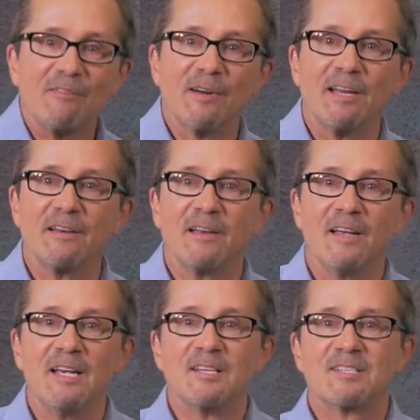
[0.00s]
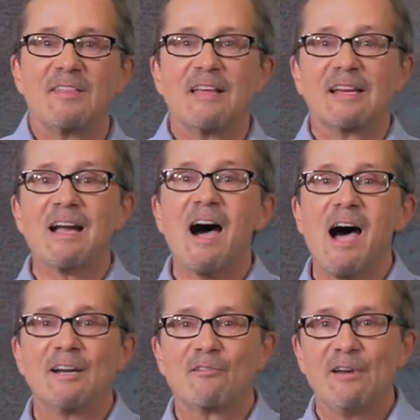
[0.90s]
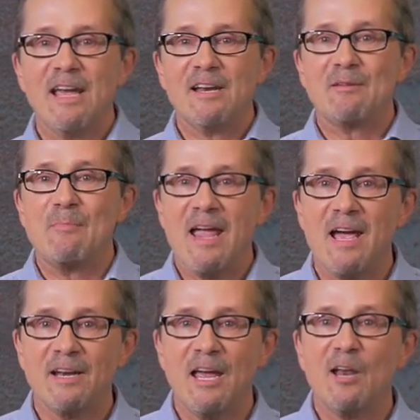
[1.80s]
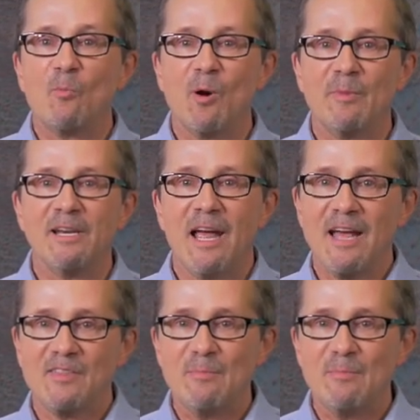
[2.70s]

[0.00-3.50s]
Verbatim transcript: written, said that God created man and woman at the